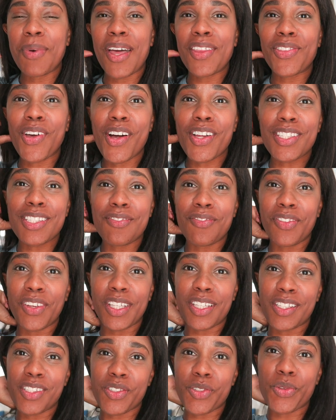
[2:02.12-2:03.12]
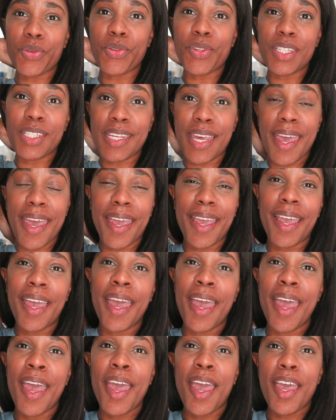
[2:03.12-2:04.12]
my thoughts and feelings through the day
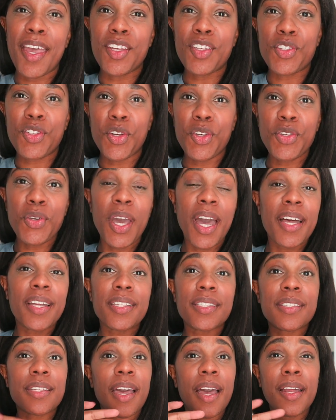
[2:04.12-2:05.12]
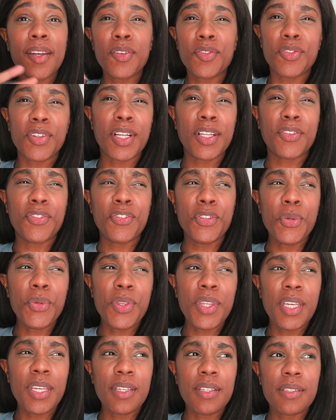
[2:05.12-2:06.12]
and show you guys kind of a few
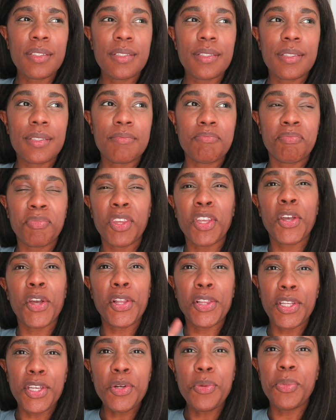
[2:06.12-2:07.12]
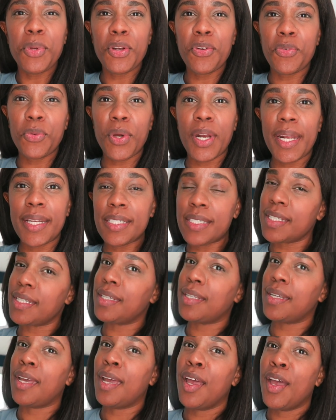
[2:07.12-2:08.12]
things, a little bit of what I
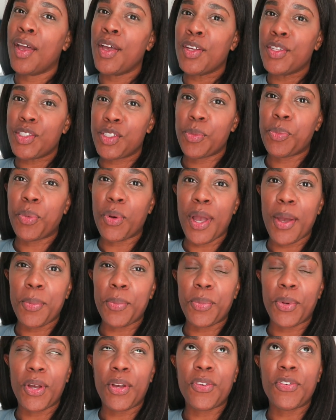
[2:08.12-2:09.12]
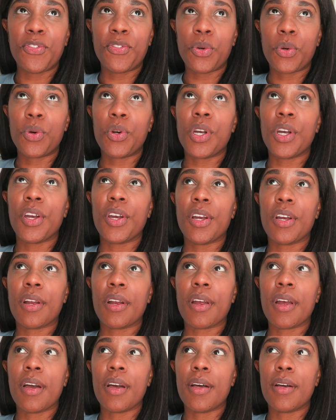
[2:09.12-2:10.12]
did to prep
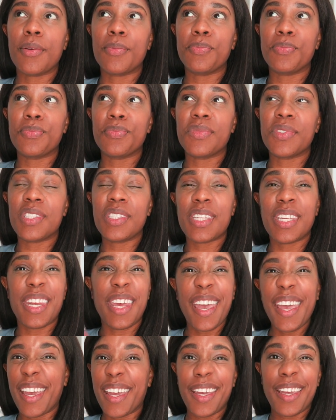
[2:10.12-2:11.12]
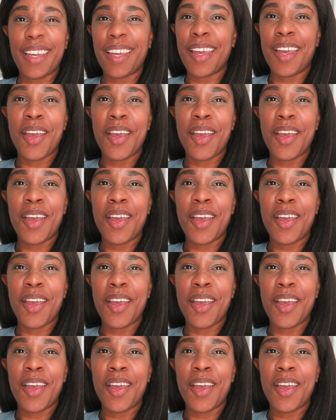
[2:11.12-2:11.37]
for um, today.